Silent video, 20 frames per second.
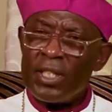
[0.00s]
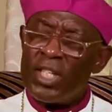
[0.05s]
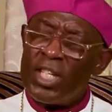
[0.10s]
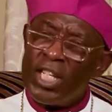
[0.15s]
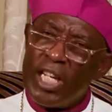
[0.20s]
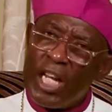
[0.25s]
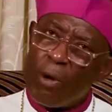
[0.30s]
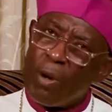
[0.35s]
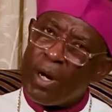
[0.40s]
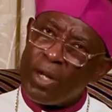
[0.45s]

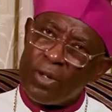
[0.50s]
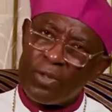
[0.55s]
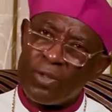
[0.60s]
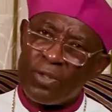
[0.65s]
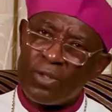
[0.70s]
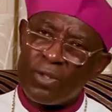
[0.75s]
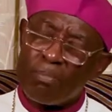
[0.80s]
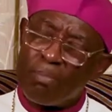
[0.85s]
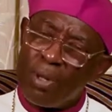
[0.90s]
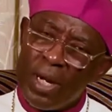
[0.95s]
Dear
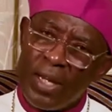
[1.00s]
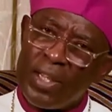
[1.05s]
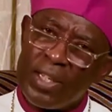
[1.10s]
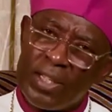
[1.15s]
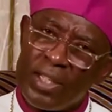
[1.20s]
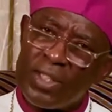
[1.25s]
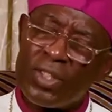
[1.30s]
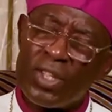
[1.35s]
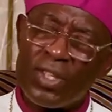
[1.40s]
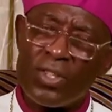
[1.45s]
ones,
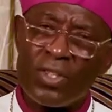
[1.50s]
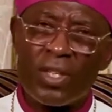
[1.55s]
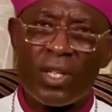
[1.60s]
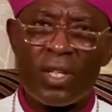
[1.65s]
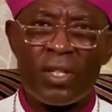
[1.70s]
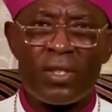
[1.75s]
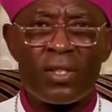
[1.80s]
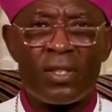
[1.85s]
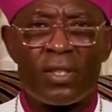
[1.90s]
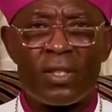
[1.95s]
brothers and
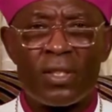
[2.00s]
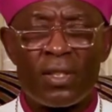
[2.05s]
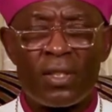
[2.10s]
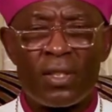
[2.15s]
sisters,